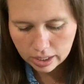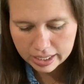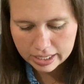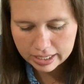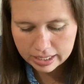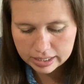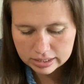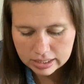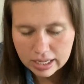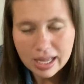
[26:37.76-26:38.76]

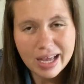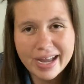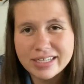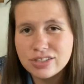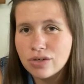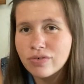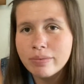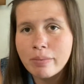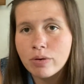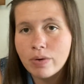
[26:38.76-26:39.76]
And I don't
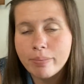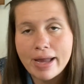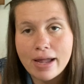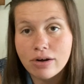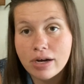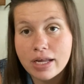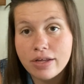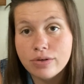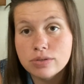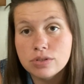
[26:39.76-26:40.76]
remember what pattern I
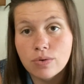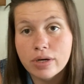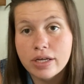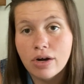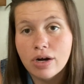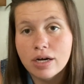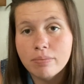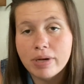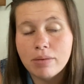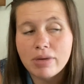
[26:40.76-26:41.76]
used or
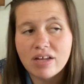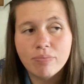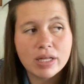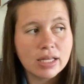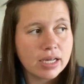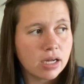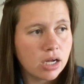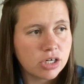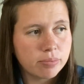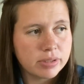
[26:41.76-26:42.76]
yarn, but it may have been like
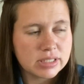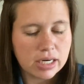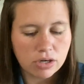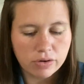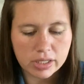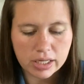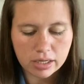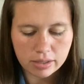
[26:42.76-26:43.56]
100% acrylic.